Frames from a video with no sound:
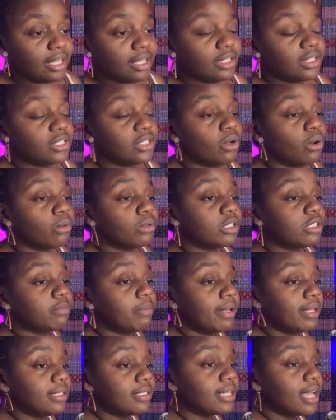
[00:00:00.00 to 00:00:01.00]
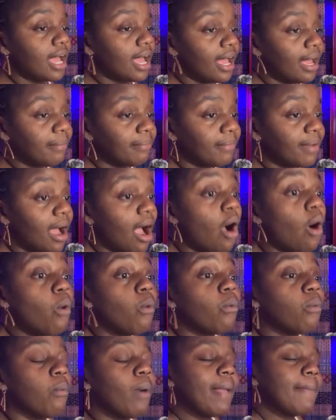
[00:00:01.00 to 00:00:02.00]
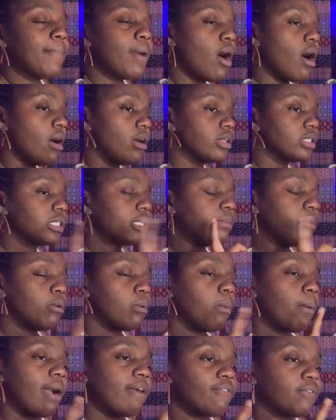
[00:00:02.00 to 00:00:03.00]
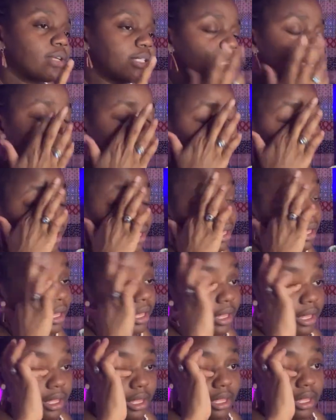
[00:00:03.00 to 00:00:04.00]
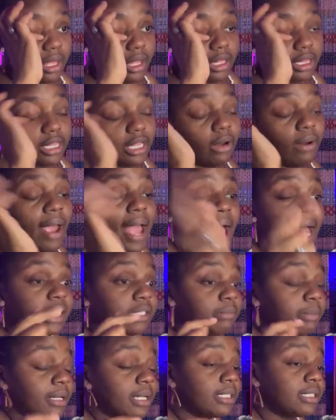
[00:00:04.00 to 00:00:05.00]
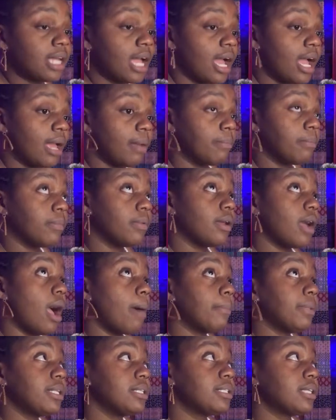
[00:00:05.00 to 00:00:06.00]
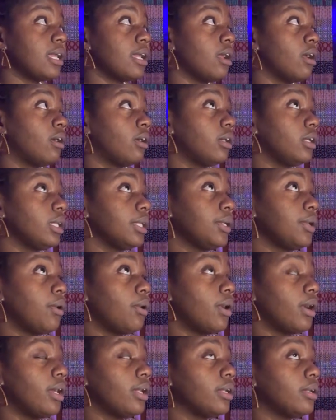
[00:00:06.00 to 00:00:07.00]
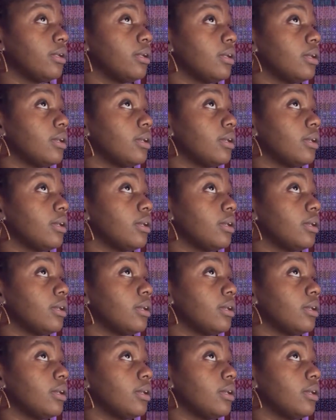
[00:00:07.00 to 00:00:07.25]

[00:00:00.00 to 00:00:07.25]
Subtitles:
So spend time. Oh, wait, pause. Let me rewind for a second. There has been a time, I'm gonna say early on,